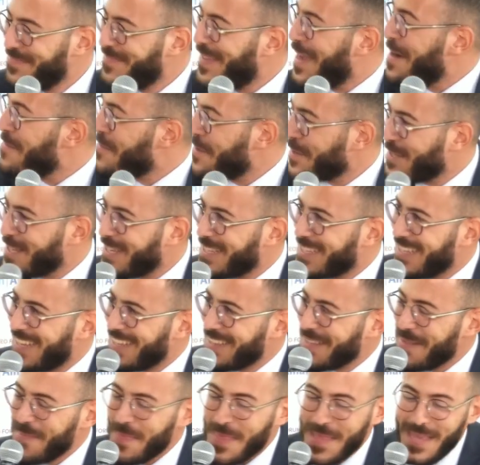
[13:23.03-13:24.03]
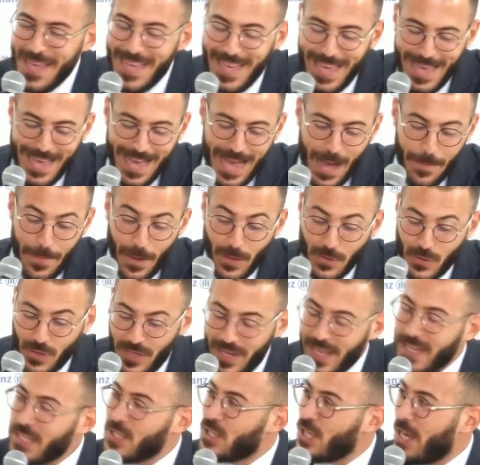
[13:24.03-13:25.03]
I appreciate that, about the
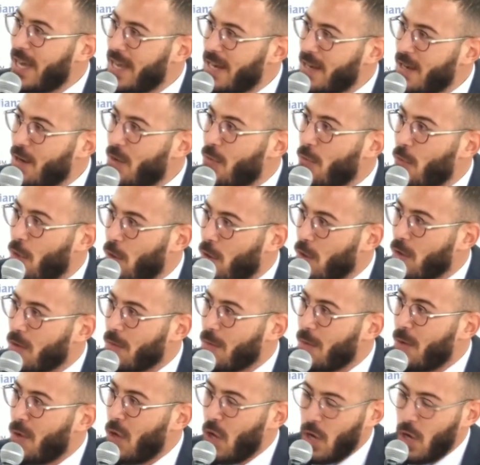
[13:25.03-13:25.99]
next gen role.